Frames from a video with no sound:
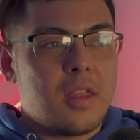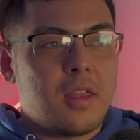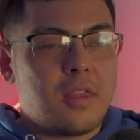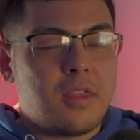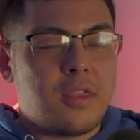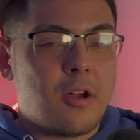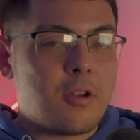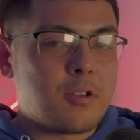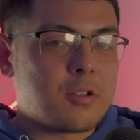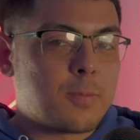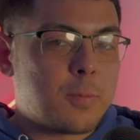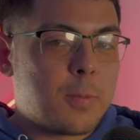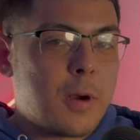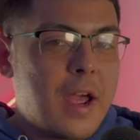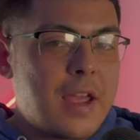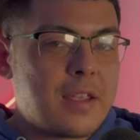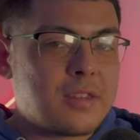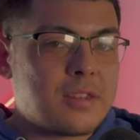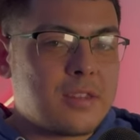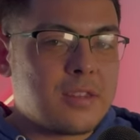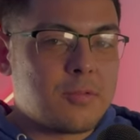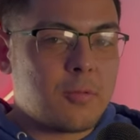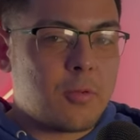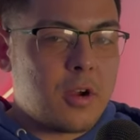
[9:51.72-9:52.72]
those
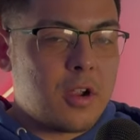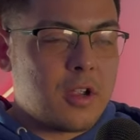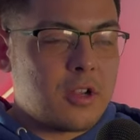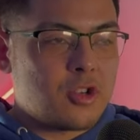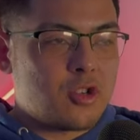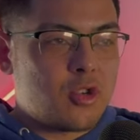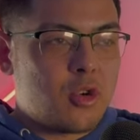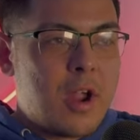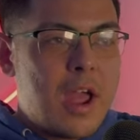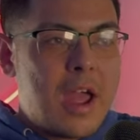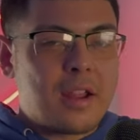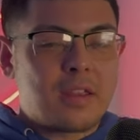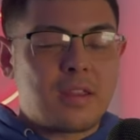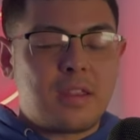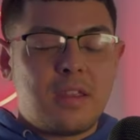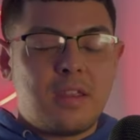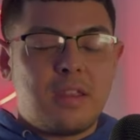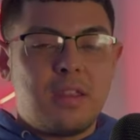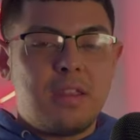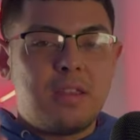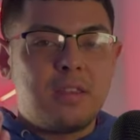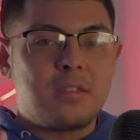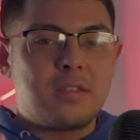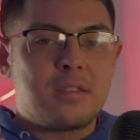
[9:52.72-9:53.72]
prices were
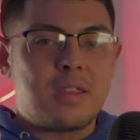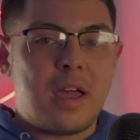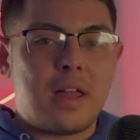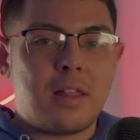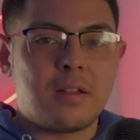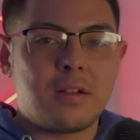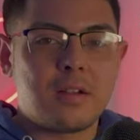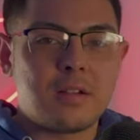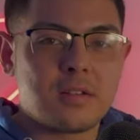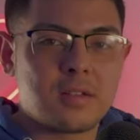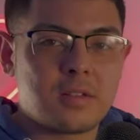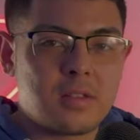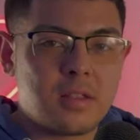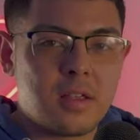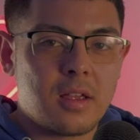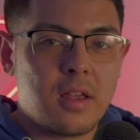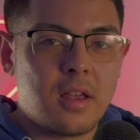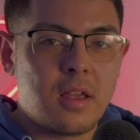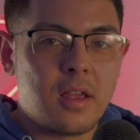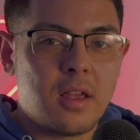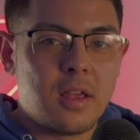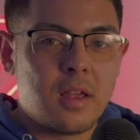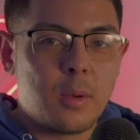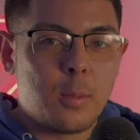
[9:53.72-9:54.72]
attracting these sellers,
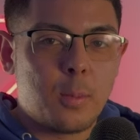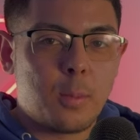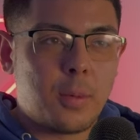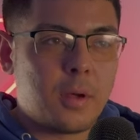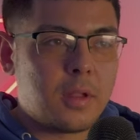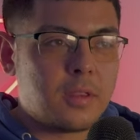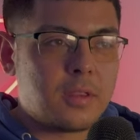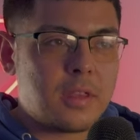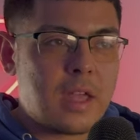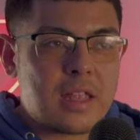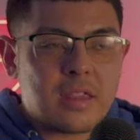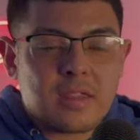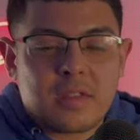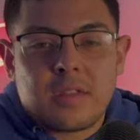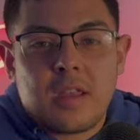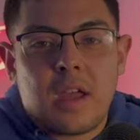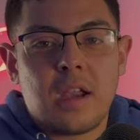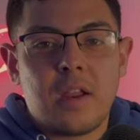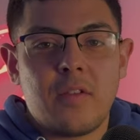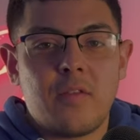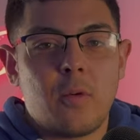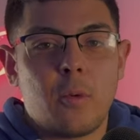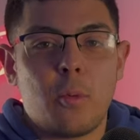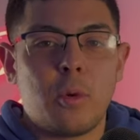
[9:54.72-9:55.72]
but that's
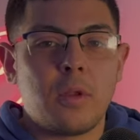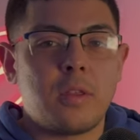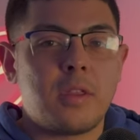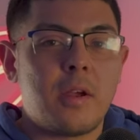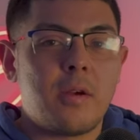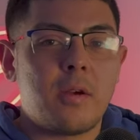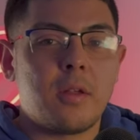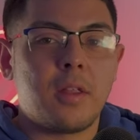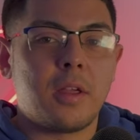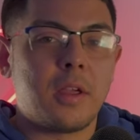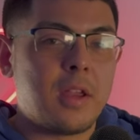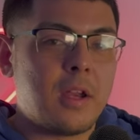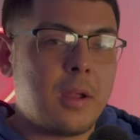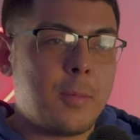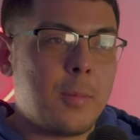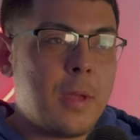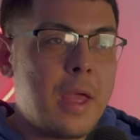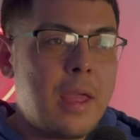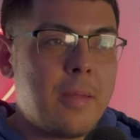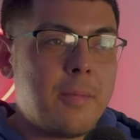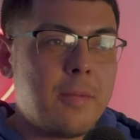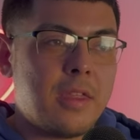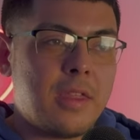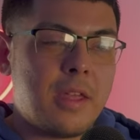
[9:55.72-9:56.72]
not even what they were looking to
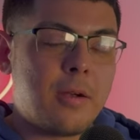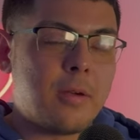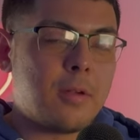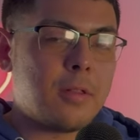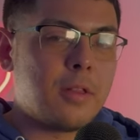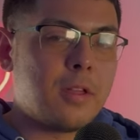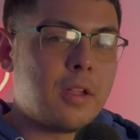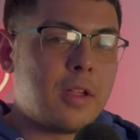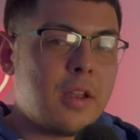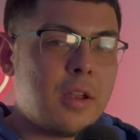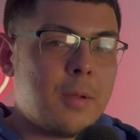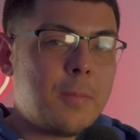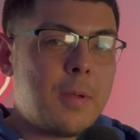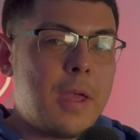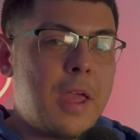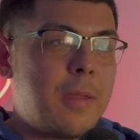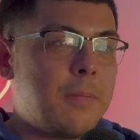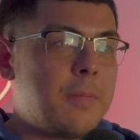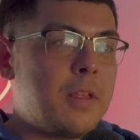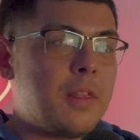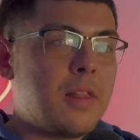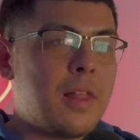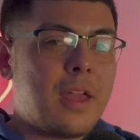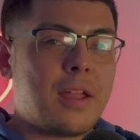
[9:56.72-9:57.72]
pay me. They were looking to pay
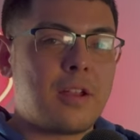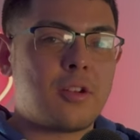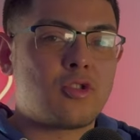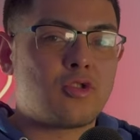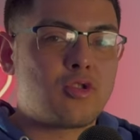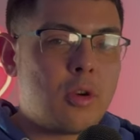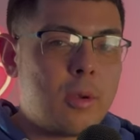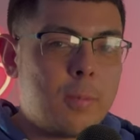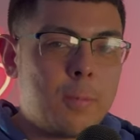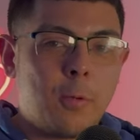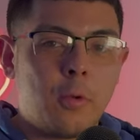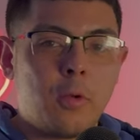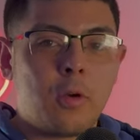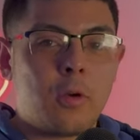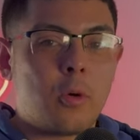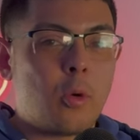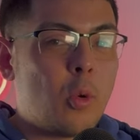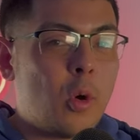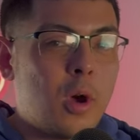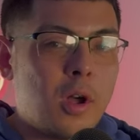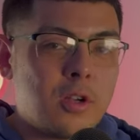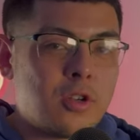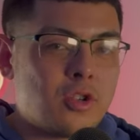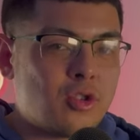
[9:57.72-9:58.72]
me like triple,
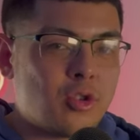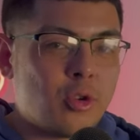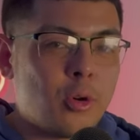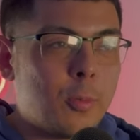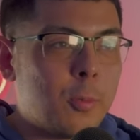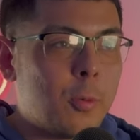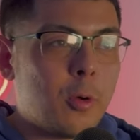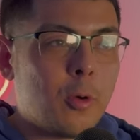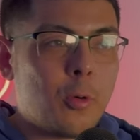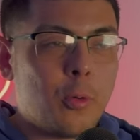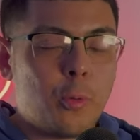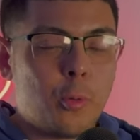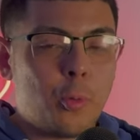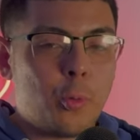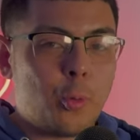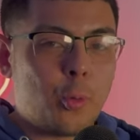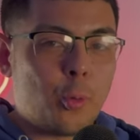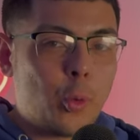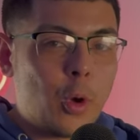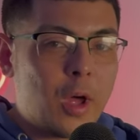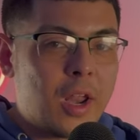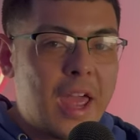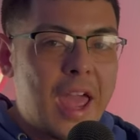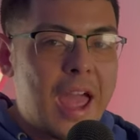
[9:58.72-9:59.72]
quadruple
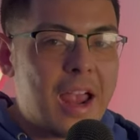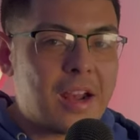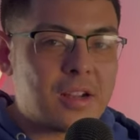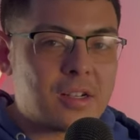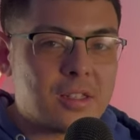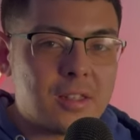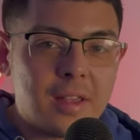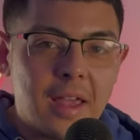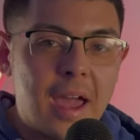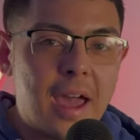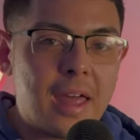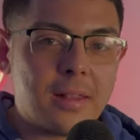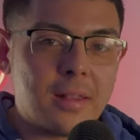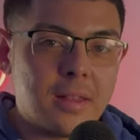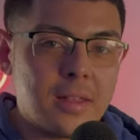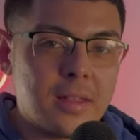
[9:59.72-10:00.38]
what I actually had